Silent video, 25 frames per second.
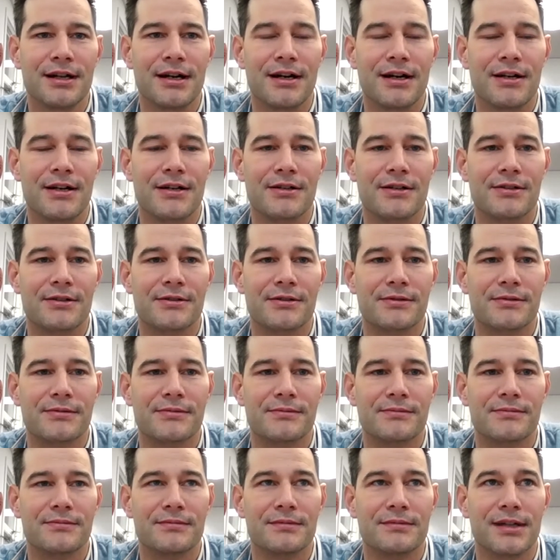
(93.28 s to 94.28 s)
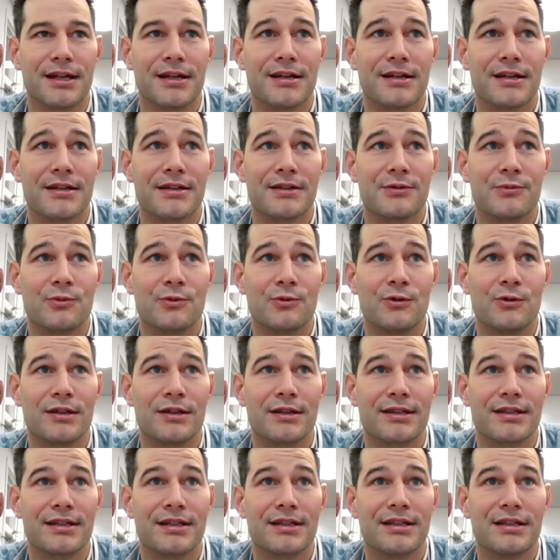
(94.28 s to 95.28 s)
And
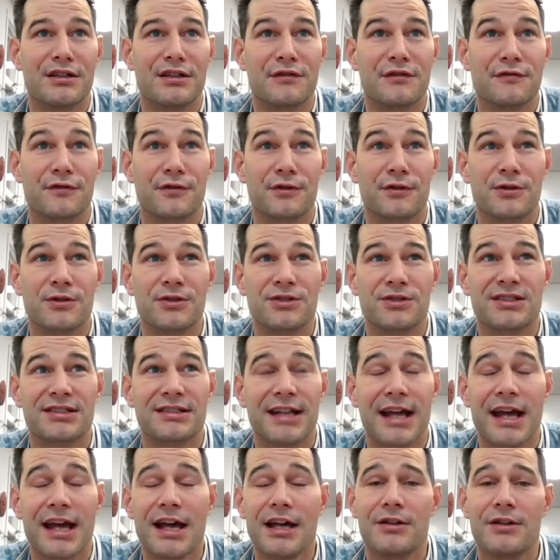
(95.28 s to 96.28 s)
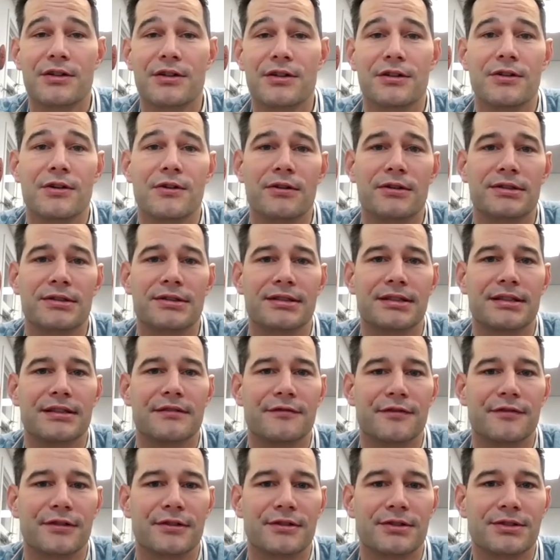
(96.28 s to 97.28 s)
within the first day, you could notice a
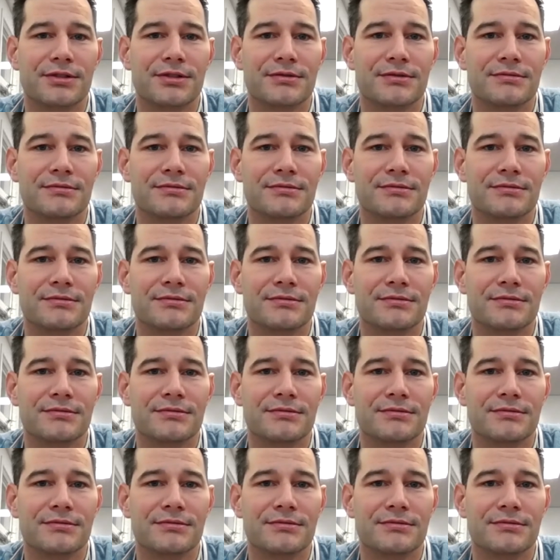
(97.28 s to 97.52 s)
difference.